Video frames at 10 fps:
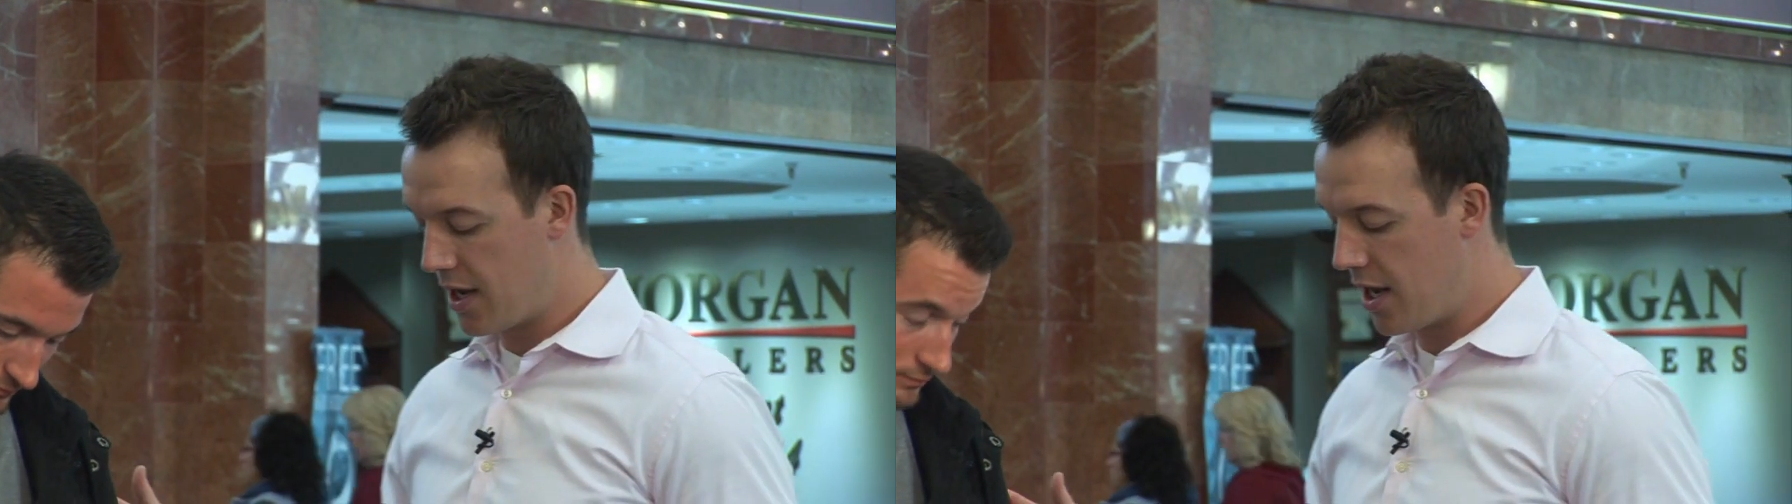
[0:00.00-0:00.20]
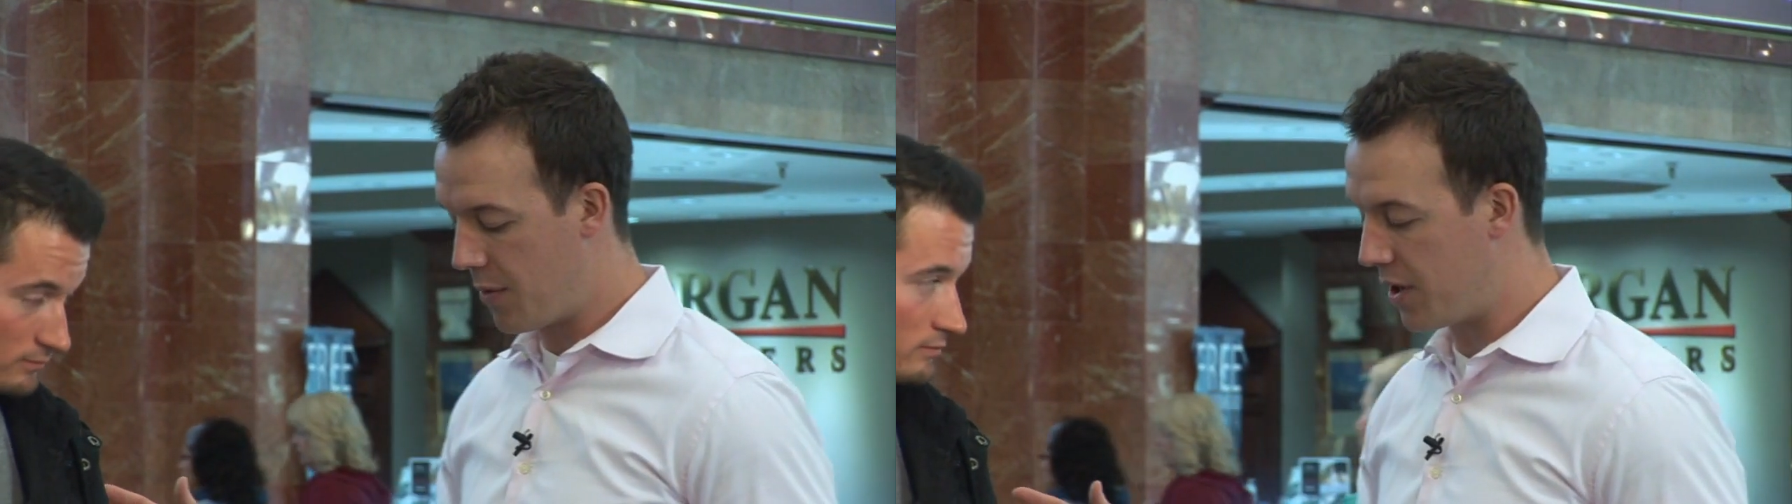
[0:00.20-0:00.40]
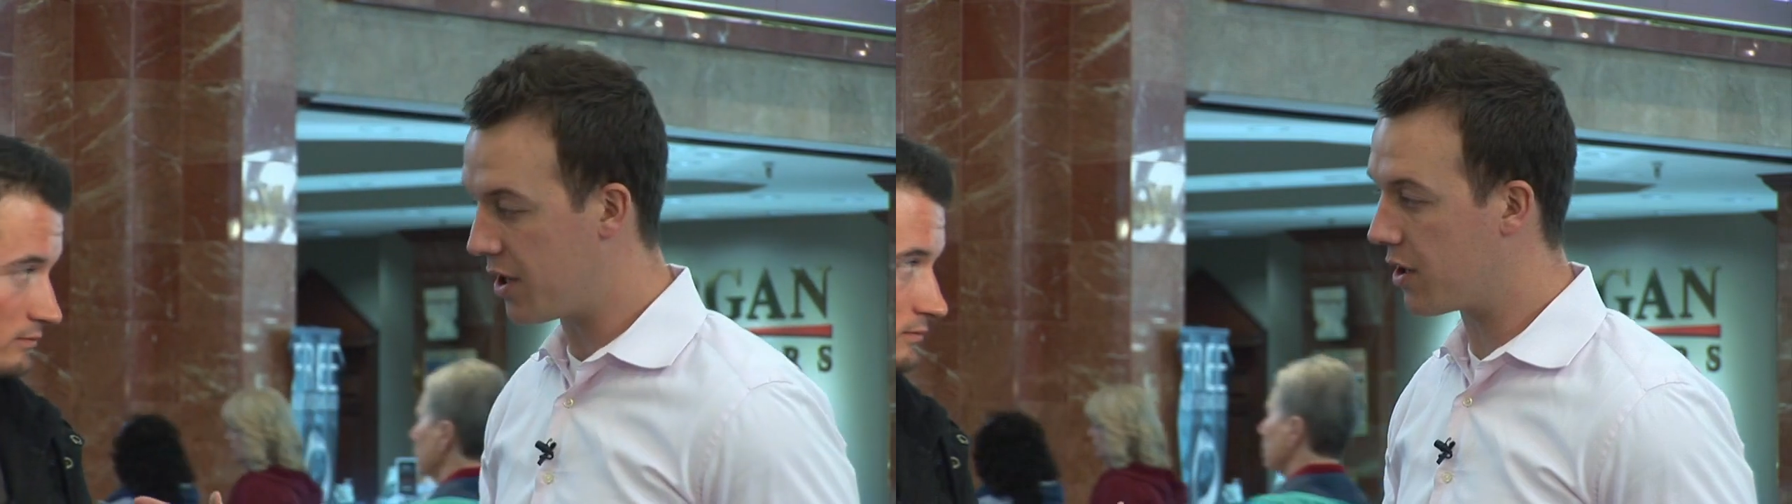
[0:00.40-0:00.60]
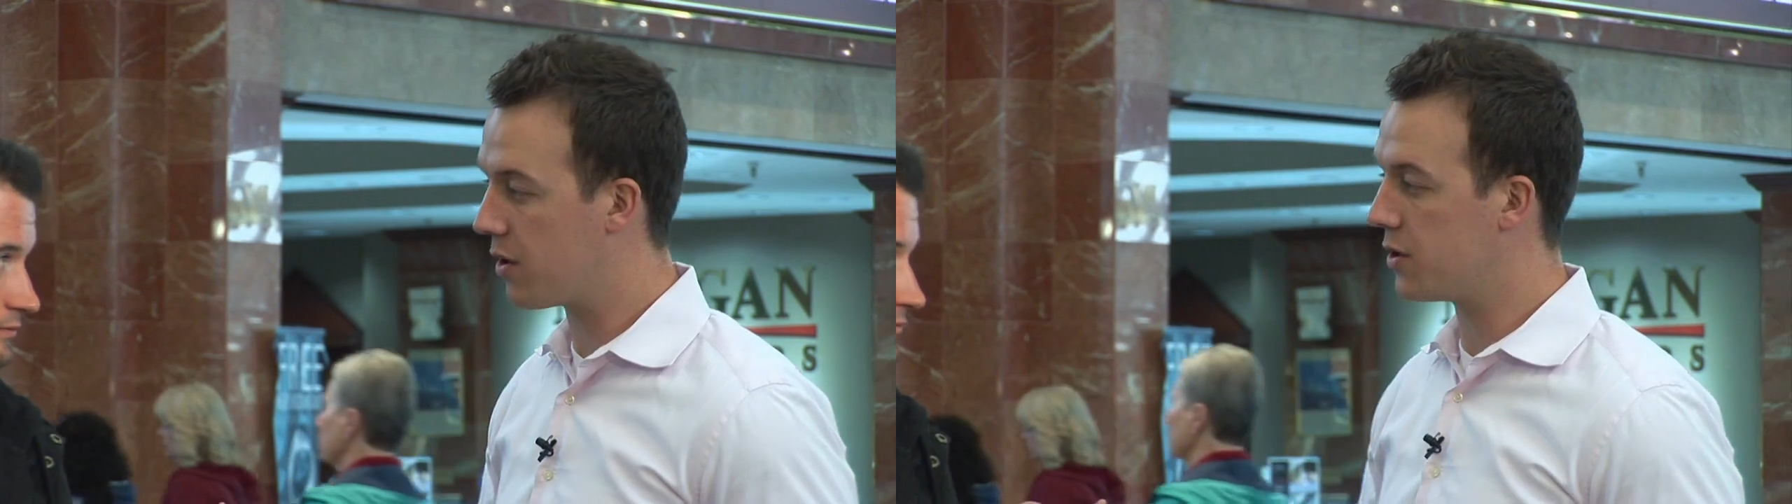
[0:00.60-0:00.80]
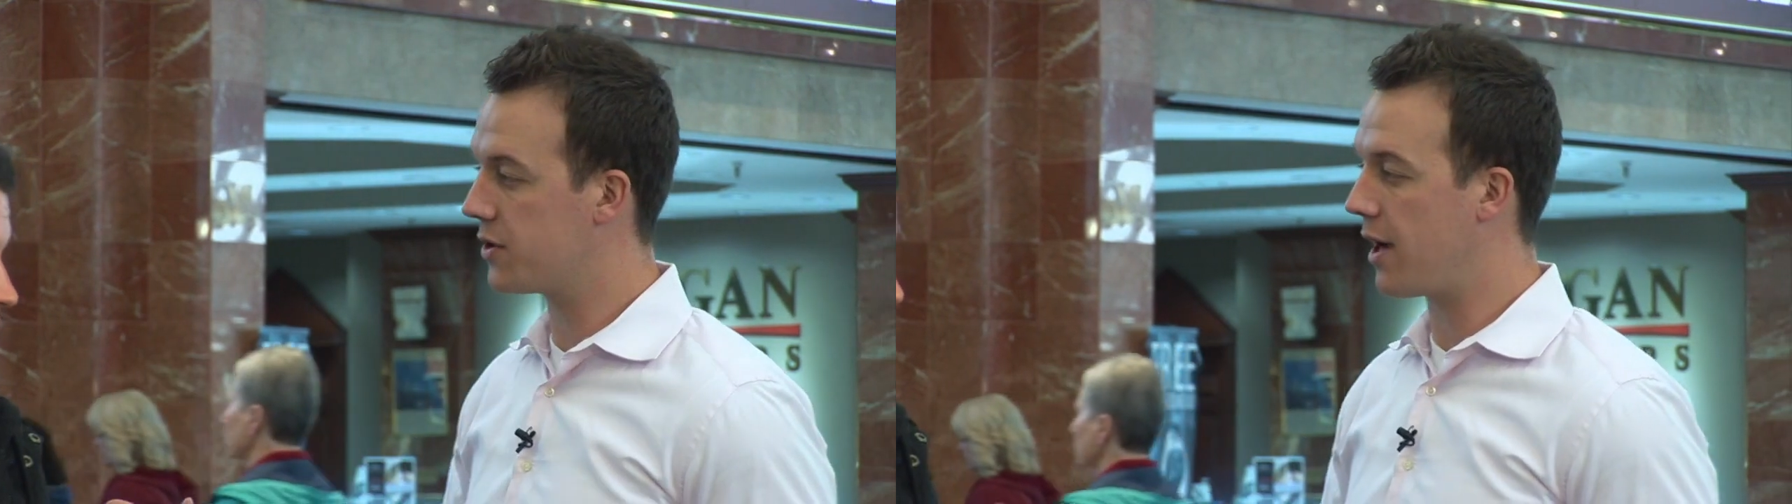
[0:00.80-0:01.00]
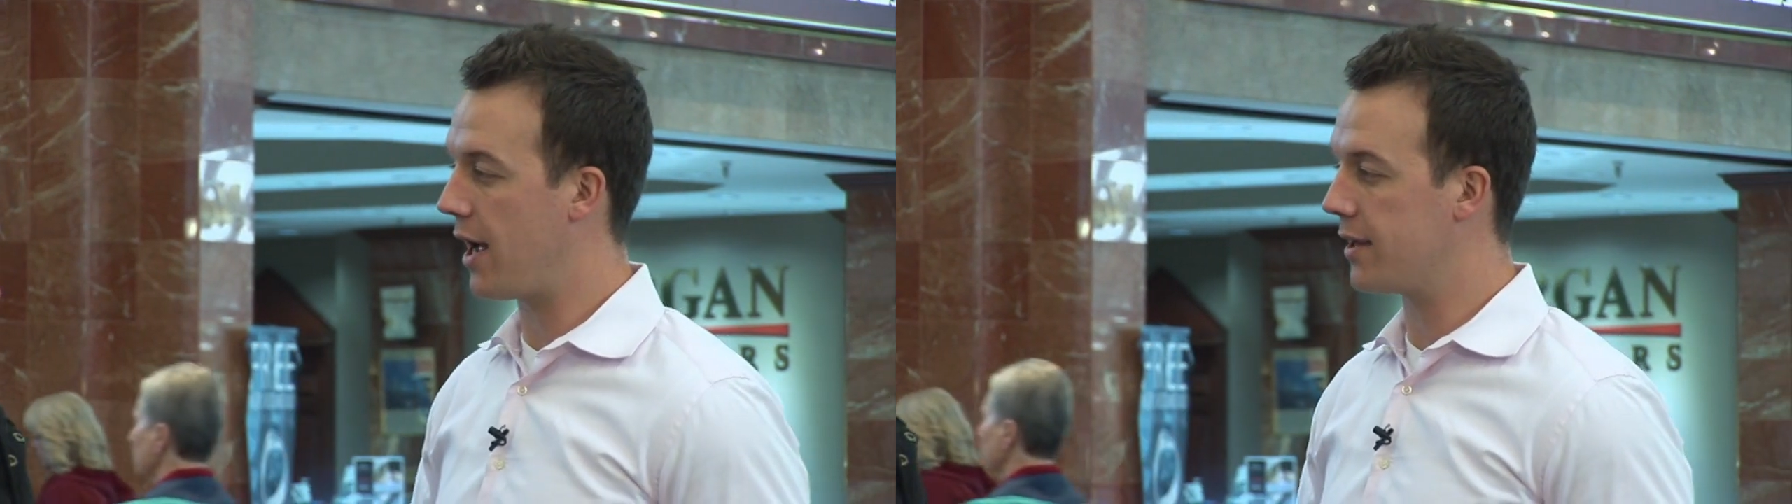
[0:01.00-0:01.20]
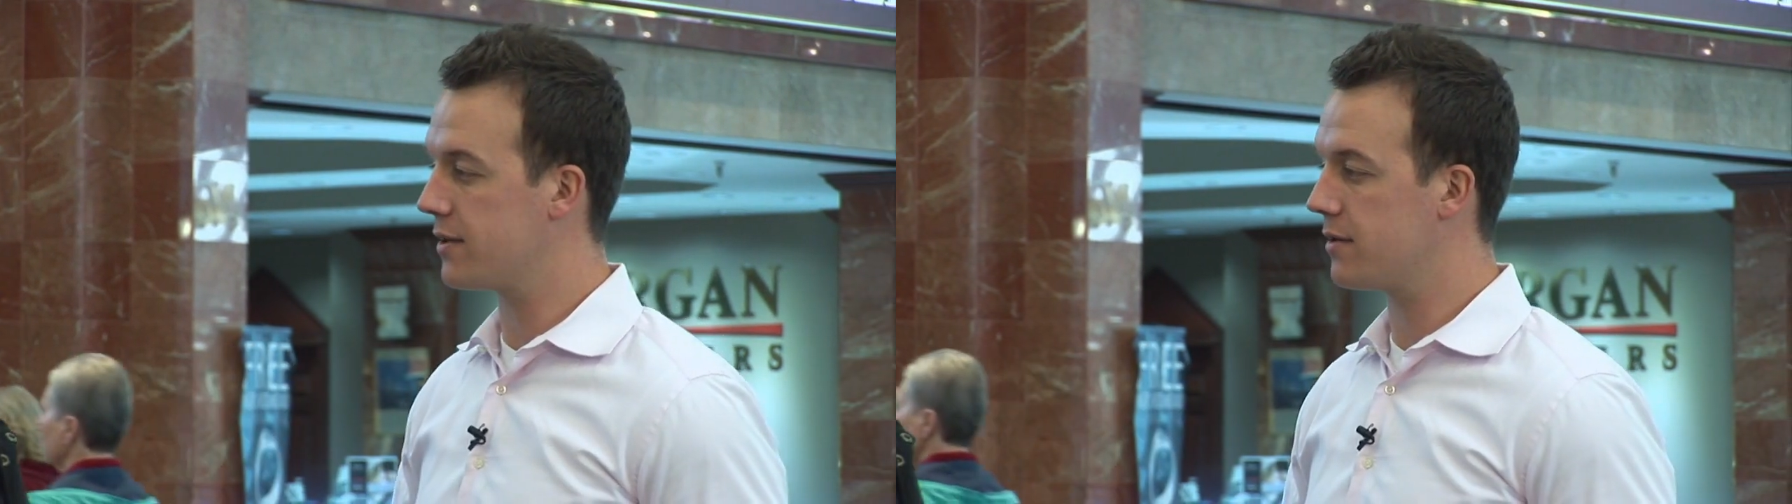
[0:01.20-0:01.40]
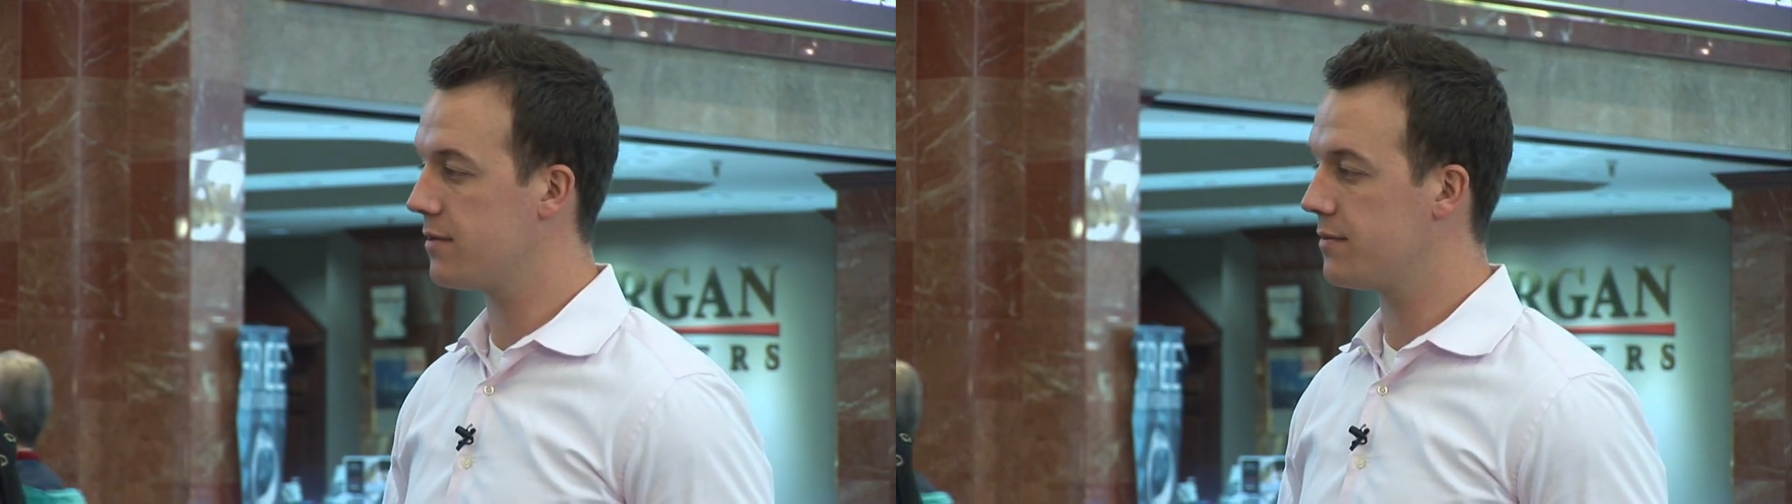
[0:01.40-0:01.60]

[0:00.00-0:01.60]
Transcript: and I want you to close your eyes.